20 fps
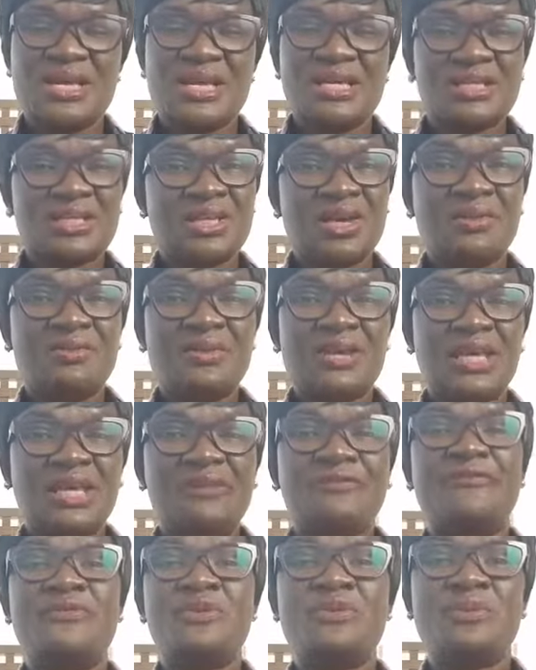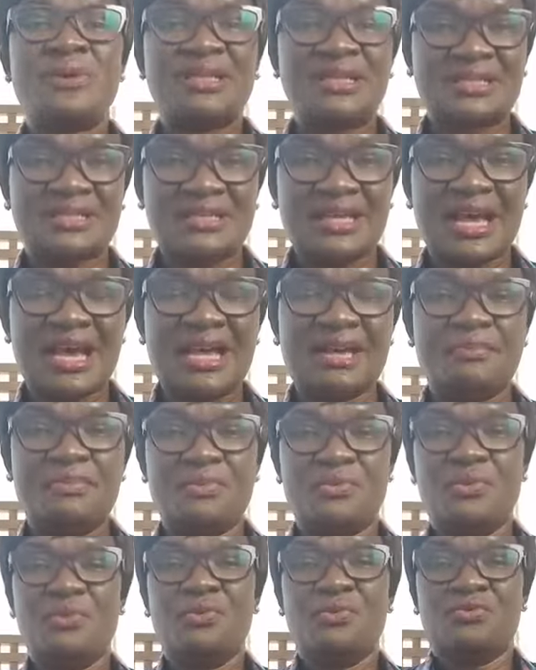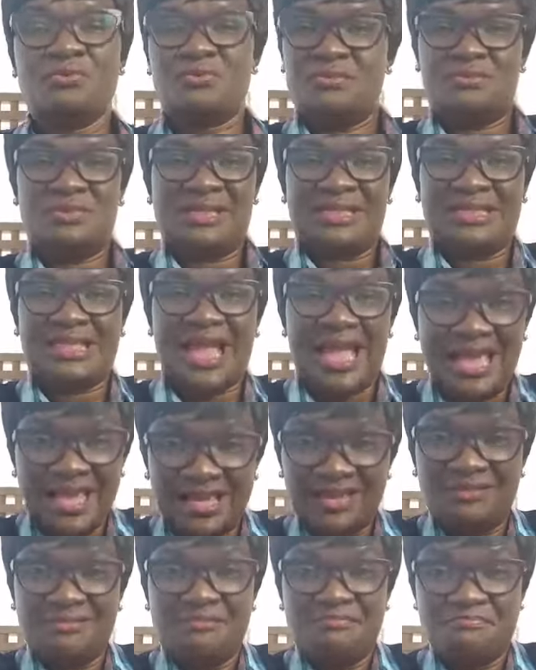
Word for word: So if you're the type who was like